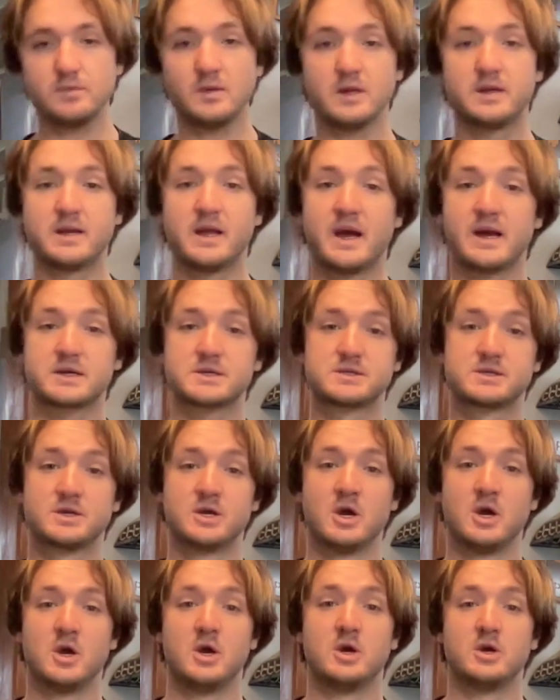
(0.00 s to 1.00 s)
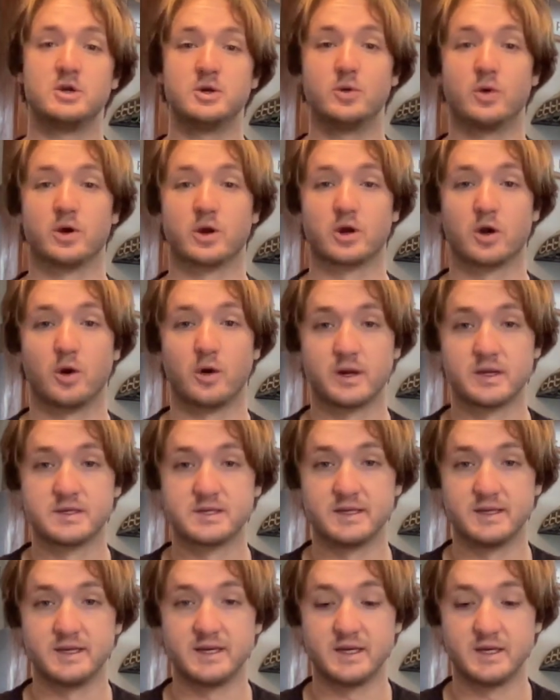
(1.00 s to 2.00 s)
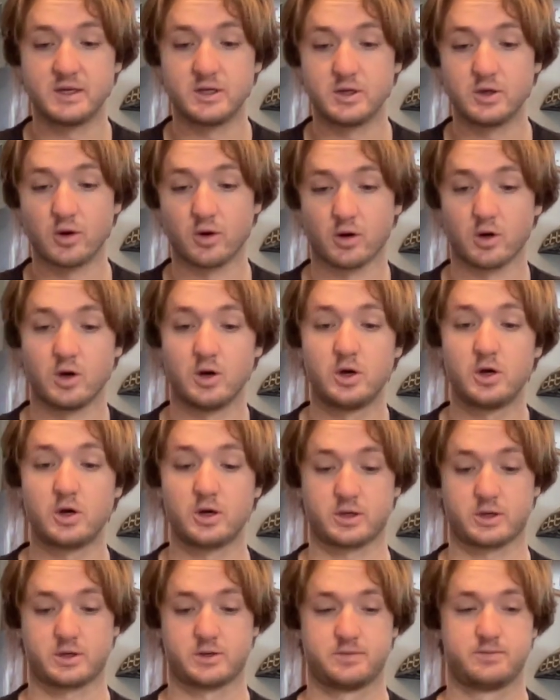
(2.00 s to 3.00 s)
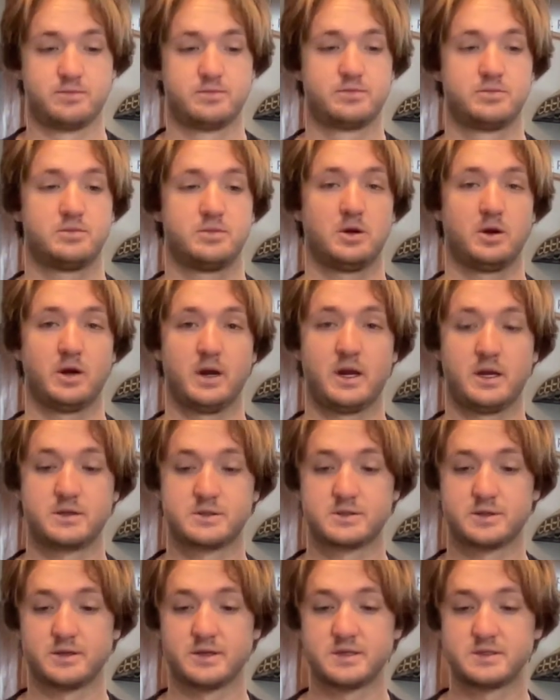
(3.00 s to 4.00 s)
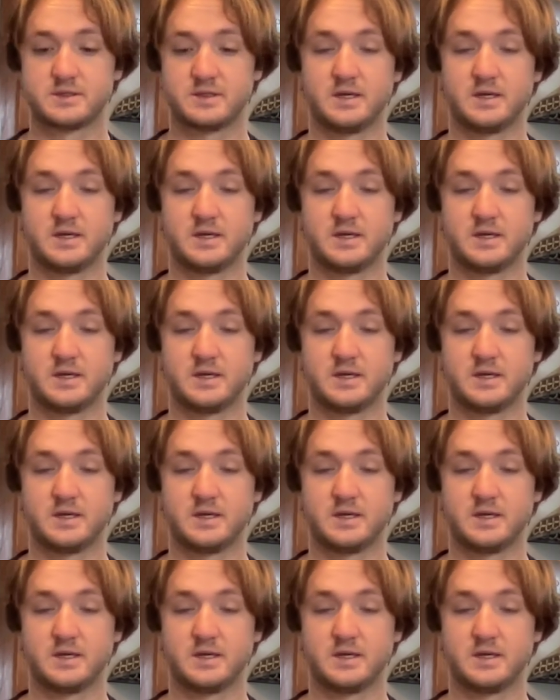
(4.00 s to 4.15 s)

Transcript: Next, you are going to need your hook. All right, so this